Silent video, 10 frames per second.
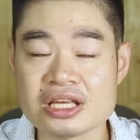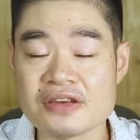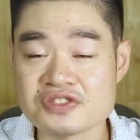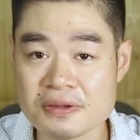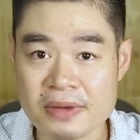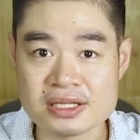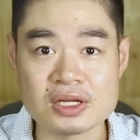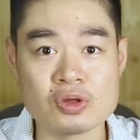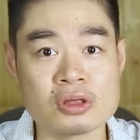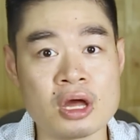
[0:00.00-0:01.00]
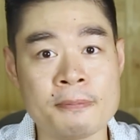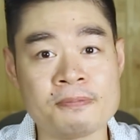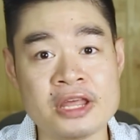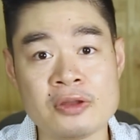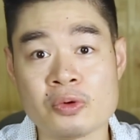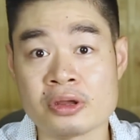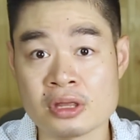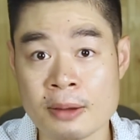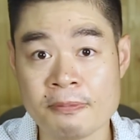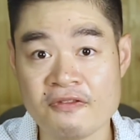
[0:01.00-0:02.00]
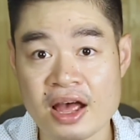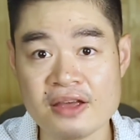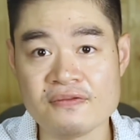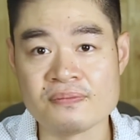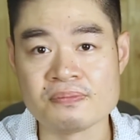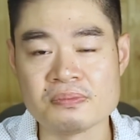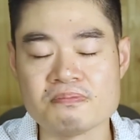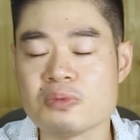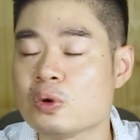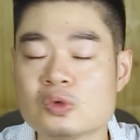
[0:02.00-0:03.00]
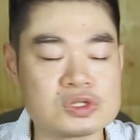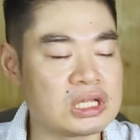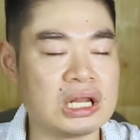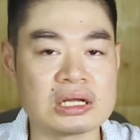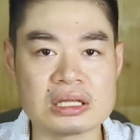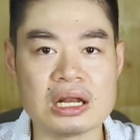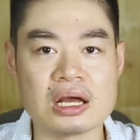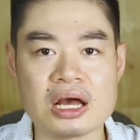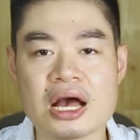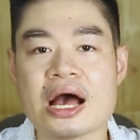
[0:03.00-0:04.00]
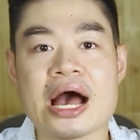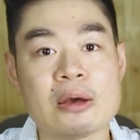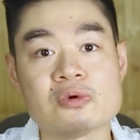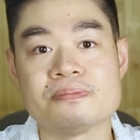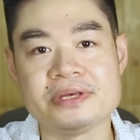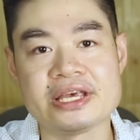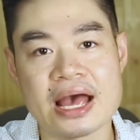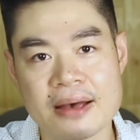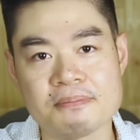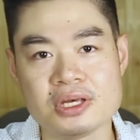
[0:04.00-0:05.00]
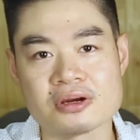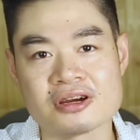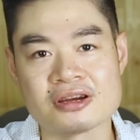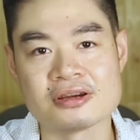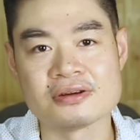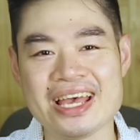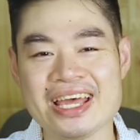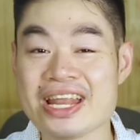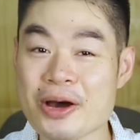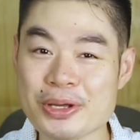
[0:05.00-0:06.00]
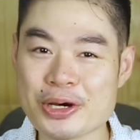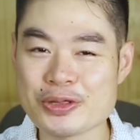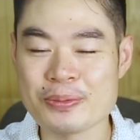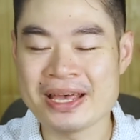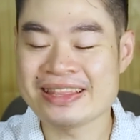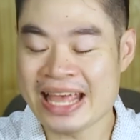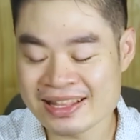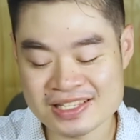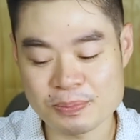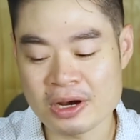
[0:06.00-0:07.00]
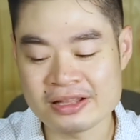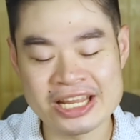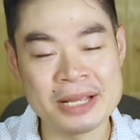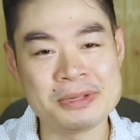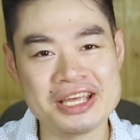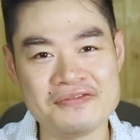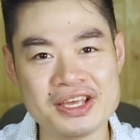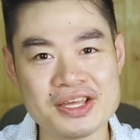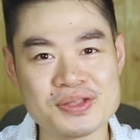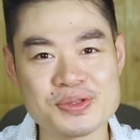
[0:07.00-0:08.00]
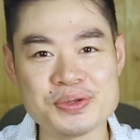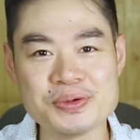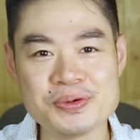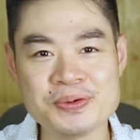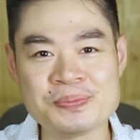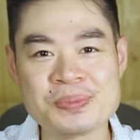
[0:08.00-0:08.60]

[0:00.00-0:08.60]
if she makes it to top 10 or top 5, bonus na lang talaga, I will be happier. And now we go to my 10th spot, and I'm giving it to